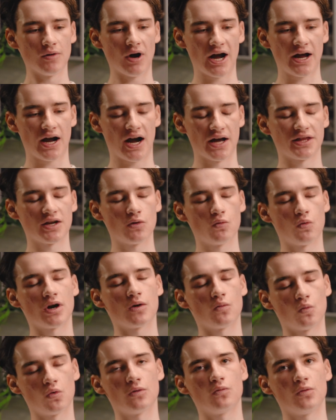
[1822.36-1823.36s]
I think
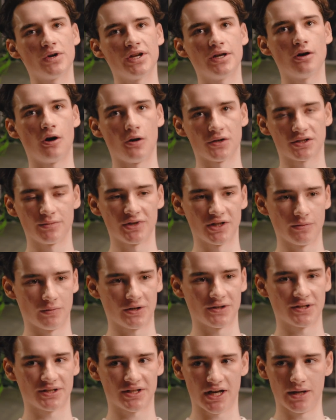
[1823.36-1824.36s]
what we ultimately
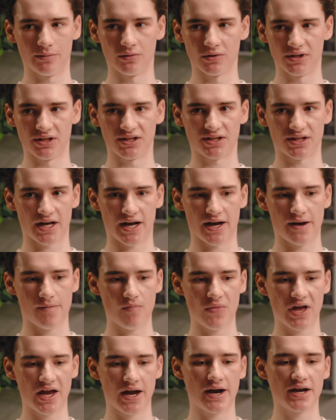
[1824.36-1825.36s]
bring to the table is that
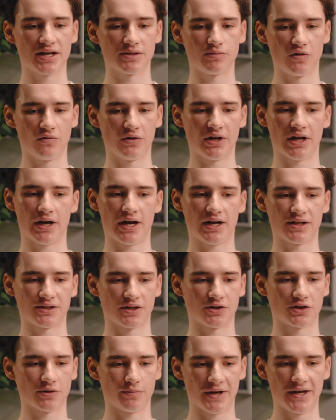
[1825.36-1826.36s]
AI is moving at
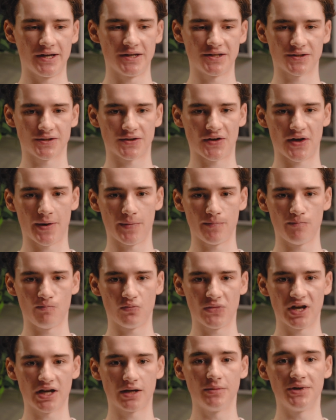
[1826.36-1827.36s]
such a pace that
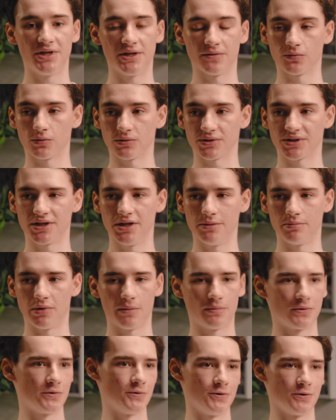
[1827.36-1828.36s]
it can be difficult to keep
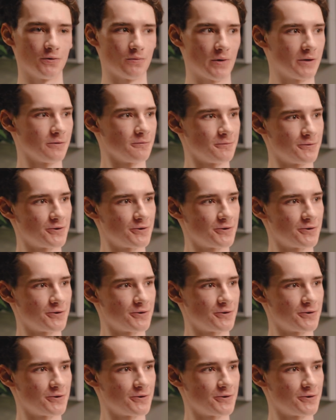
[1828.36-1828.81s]
up and do your regular